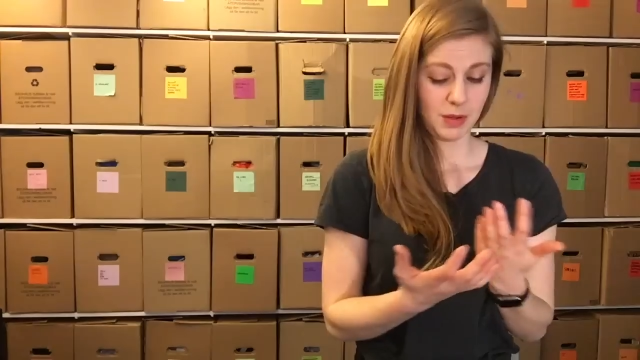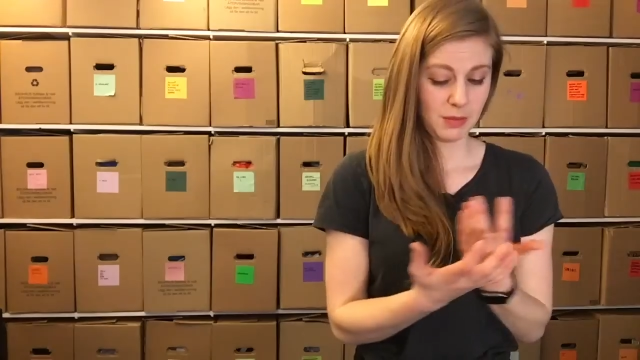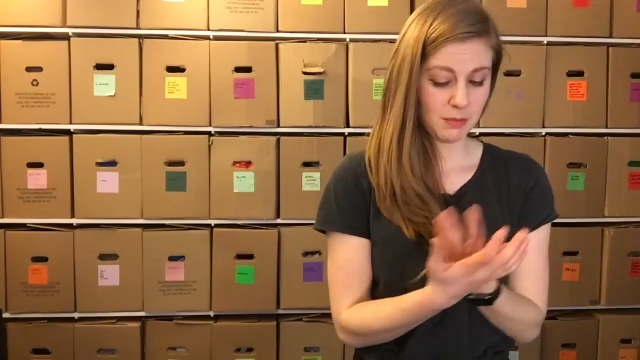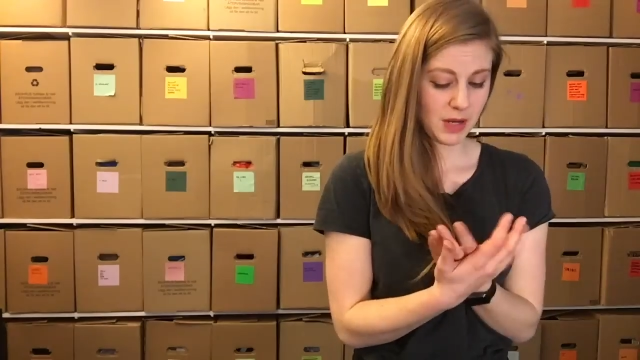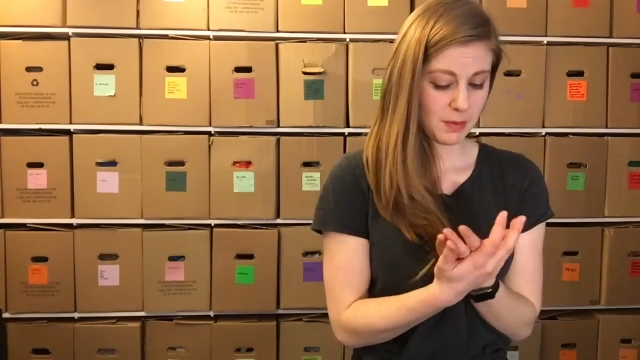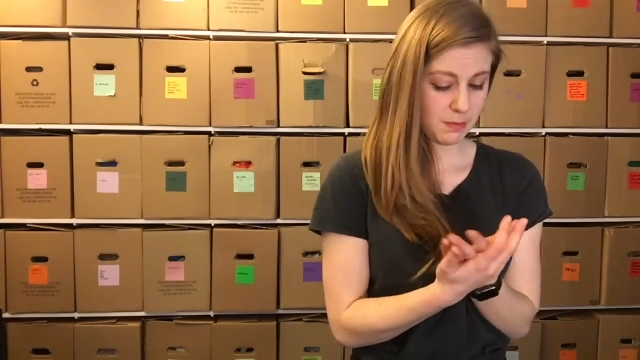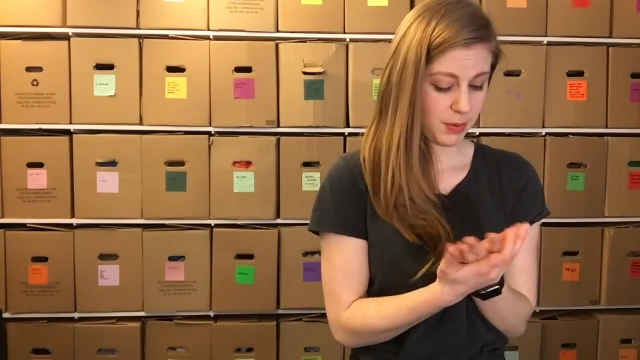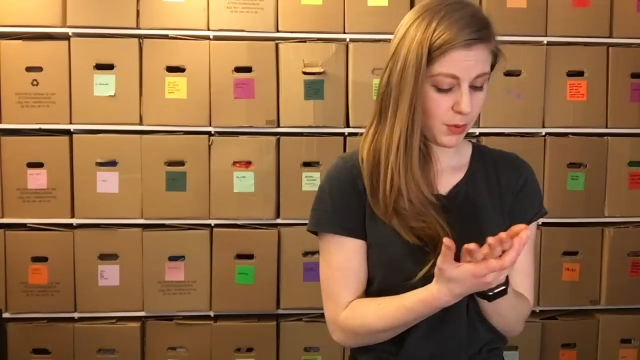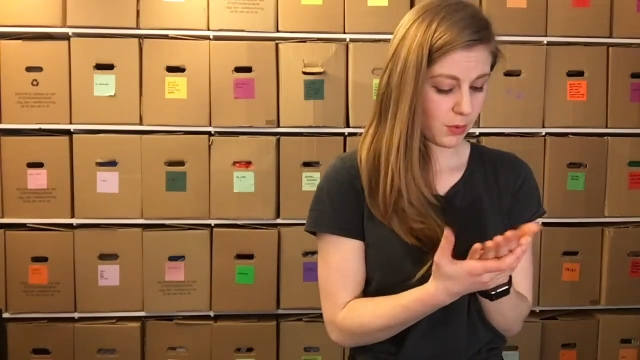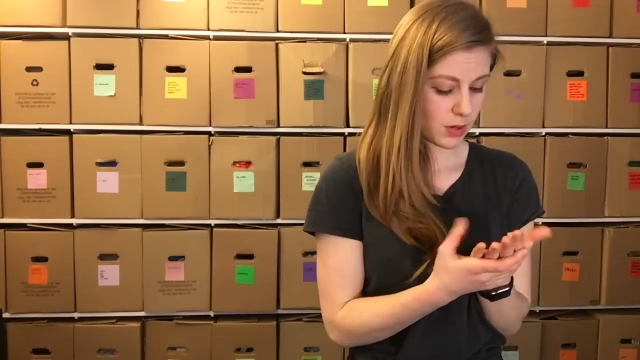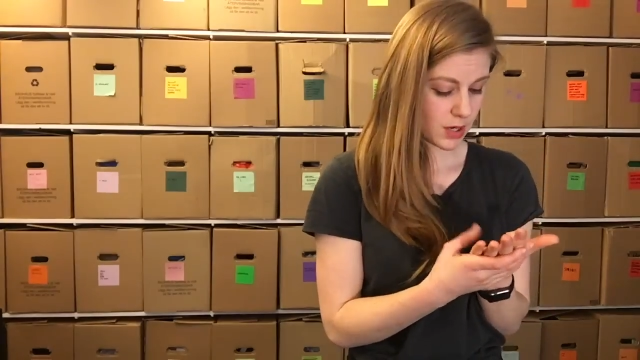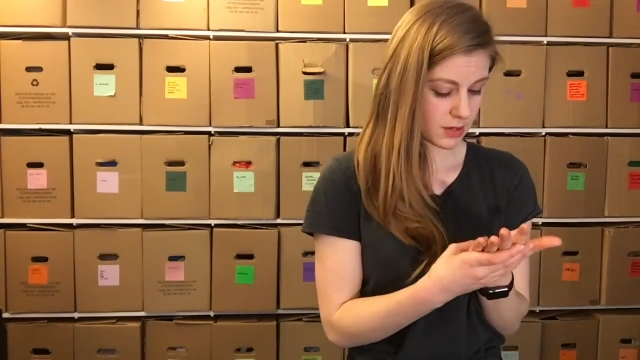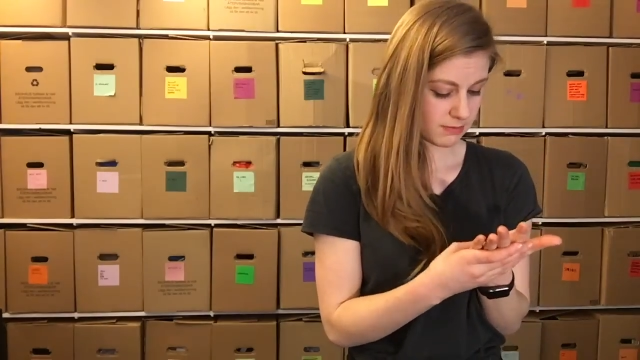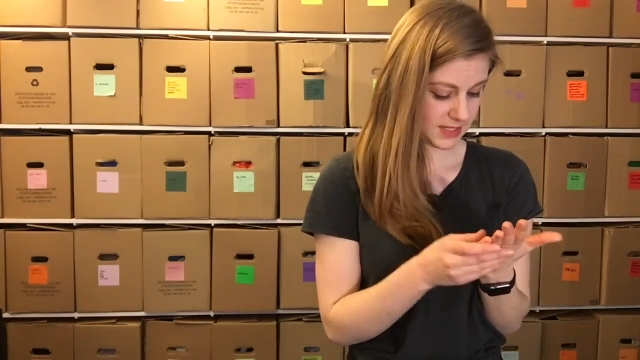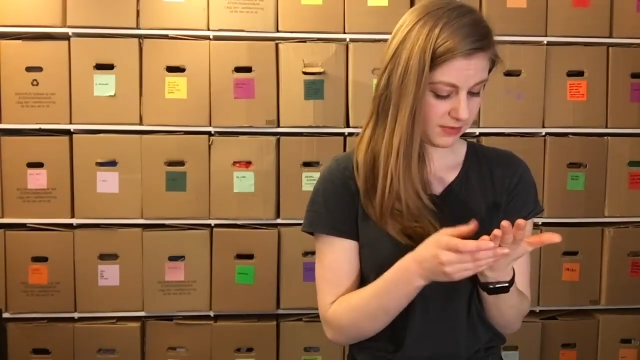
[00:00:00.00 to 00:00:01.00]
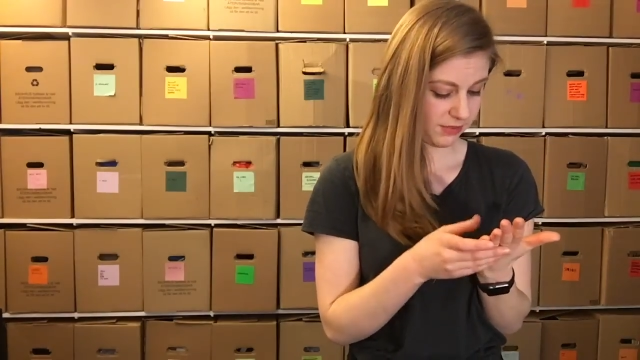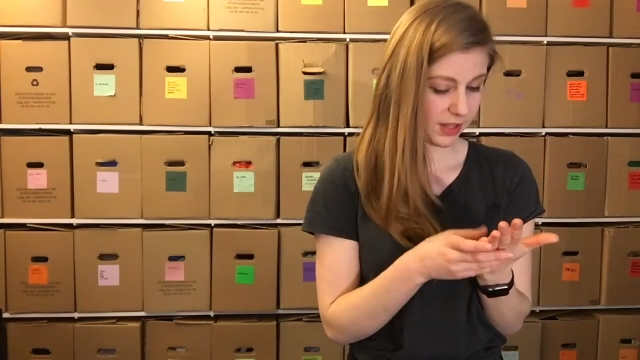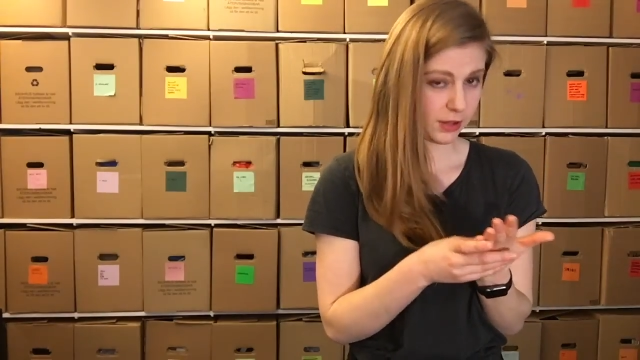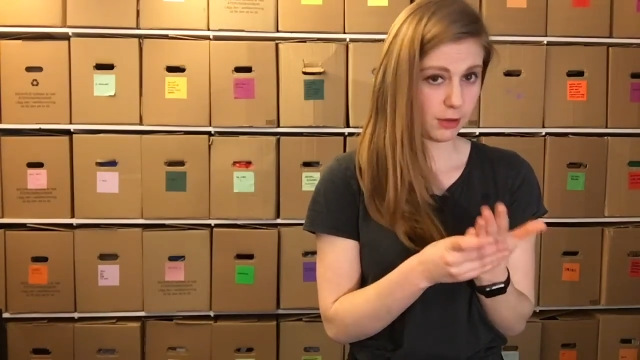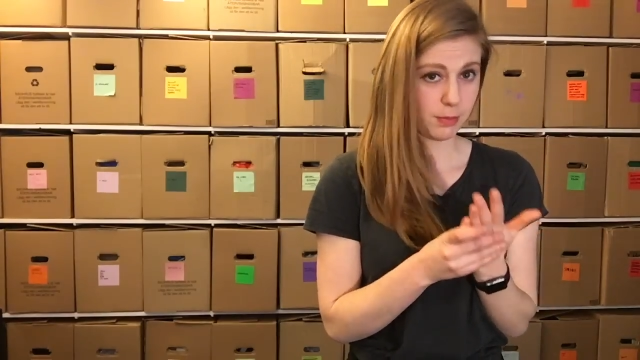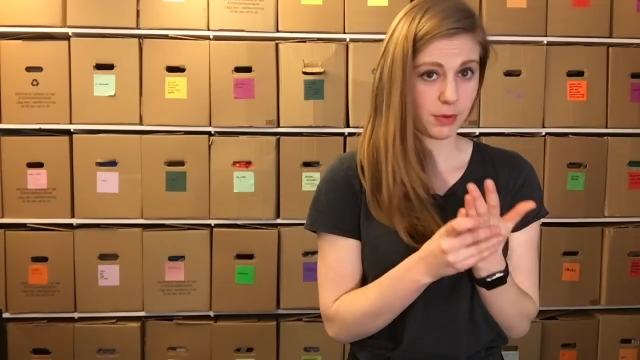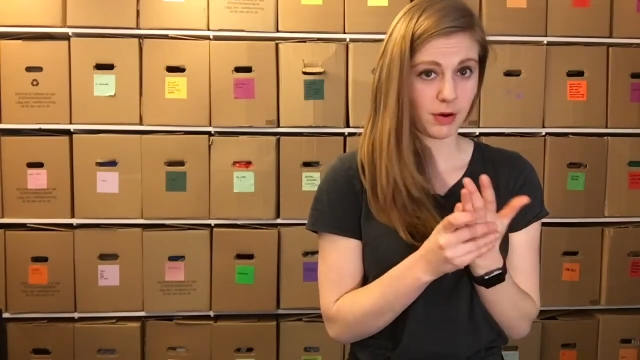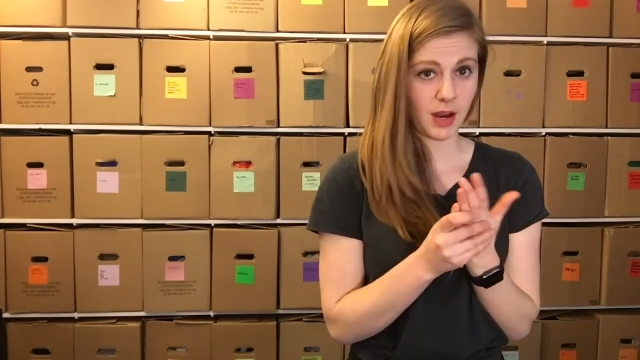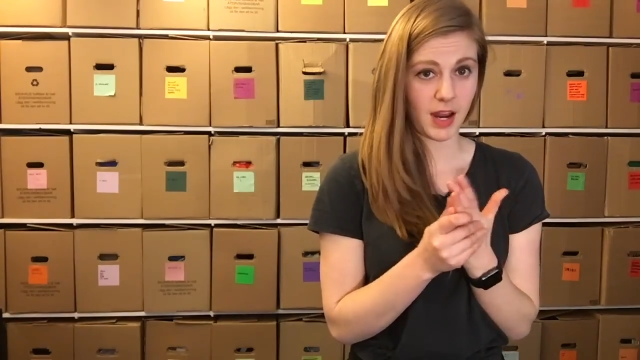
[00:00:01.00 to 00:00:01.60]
but my poor developer